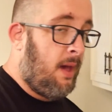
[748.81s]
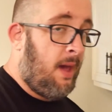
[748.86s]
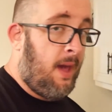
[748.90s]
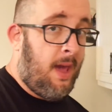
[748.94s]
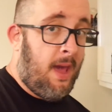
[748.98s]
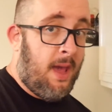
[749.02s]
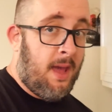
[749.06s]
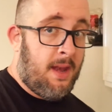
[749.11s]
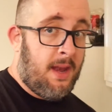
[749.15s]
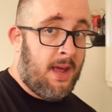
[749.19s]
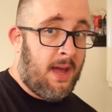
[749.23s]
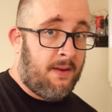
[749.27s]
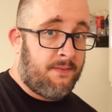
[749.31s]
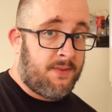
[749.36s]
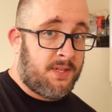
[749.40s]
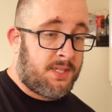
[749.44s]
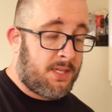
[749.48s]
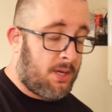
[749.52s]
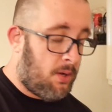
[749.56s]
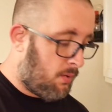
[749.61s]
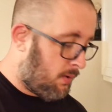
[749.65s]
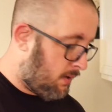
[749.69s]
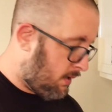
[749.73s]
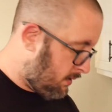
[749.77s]
and have a
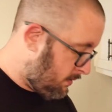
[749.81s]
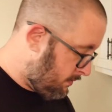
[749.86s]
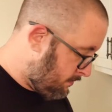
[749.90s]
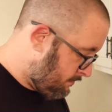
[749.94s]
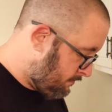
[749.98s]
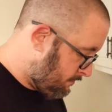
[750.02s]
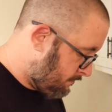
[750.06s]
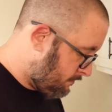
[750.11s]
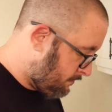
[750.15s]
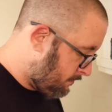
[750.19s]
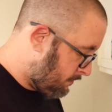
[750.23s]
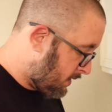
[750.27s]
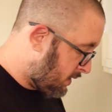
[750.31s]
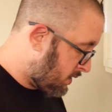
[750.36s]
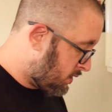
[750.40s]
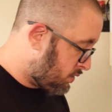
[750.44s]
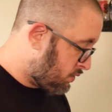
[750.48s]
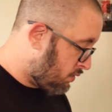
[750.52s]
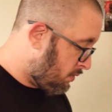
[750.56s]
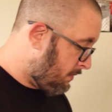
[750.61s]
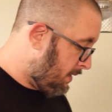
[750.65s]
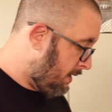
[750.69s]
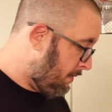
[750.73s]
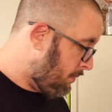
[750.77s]
soda, because
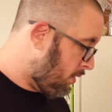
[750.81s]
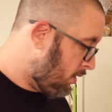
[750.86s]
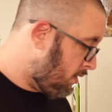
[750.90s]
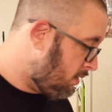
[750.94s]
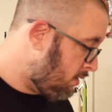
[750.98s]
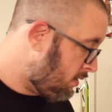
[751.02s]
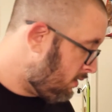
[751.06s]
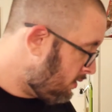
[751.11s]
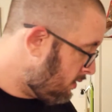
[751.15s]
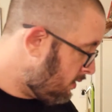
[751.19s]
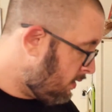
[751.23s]
remember,